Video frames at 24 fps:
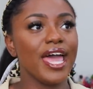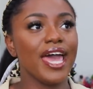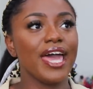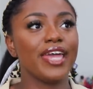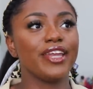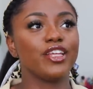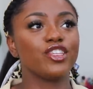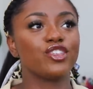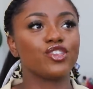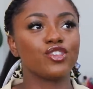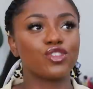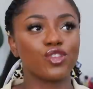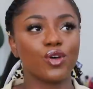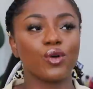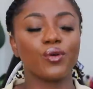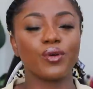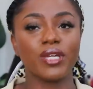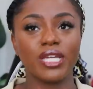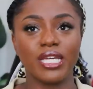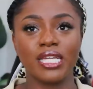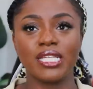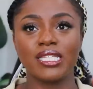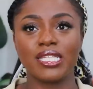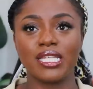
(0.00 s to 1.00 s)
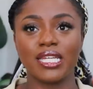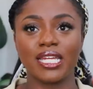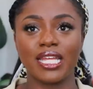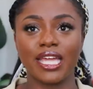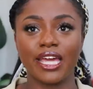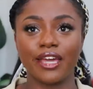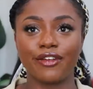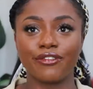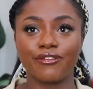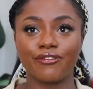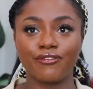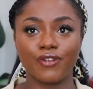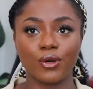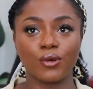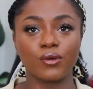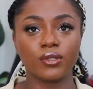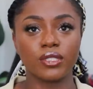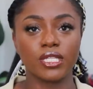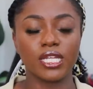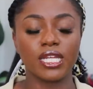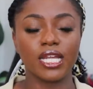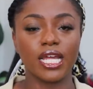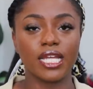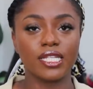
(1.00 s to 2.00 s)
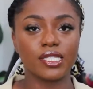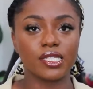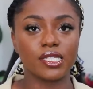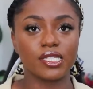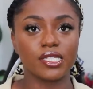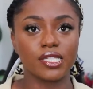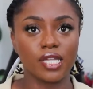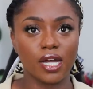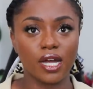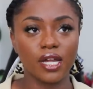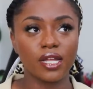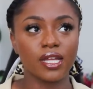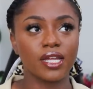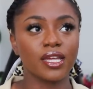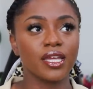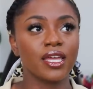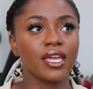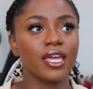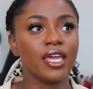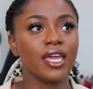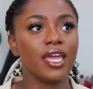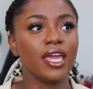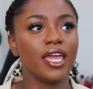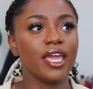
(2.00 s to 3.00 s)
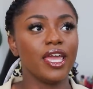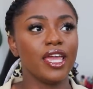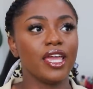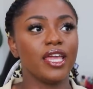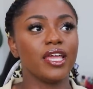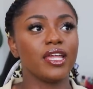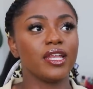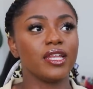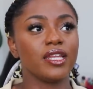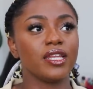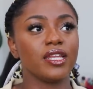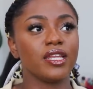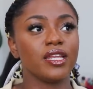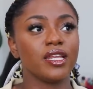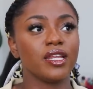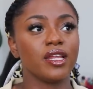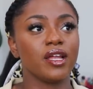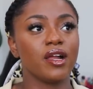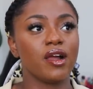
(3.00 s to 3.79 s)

And it's so easy to get frozen and stuck in